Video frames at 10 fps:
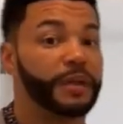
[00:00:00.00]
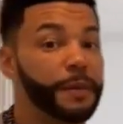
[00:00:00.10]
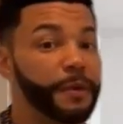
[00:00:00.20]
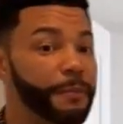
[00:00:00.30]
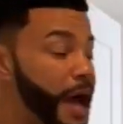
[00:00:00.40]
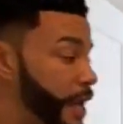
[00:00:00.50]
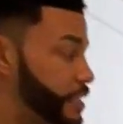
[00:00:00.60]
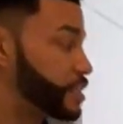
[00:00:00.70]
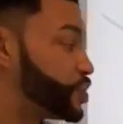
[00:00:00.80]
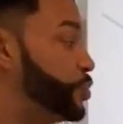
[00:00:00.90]
in mind, this is
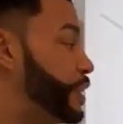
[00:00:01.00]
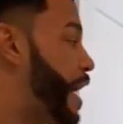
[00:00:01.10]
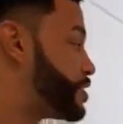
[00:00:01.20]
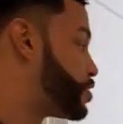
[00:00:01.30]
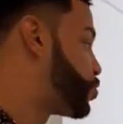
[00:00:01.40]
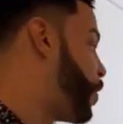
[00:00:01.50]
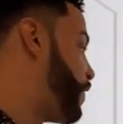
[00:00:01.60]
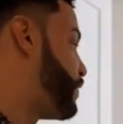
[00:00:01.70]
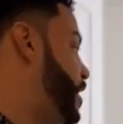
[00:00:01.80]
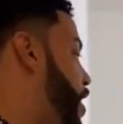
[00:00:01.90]
2,000 square
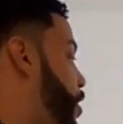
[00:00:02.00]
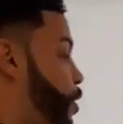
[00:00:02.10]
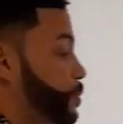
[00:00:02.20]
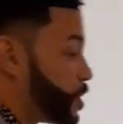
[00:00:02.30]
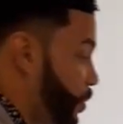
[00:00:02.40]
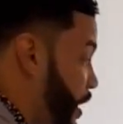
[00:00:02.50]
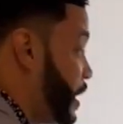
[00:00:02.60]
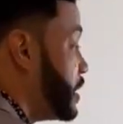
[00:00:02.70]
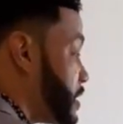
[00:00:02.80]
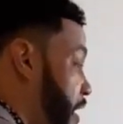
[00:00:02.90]
feet home, so it
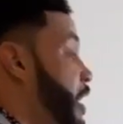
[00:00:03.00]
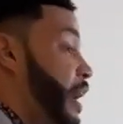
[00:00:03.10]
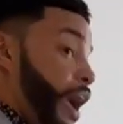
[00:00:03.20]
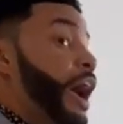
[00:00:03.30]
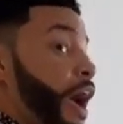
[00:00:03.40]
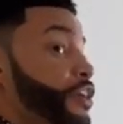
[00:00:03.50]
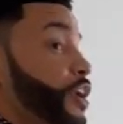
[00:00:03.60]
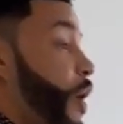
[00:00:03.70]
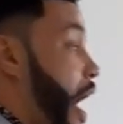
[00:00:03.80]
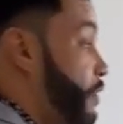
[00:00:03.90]
is, you know, having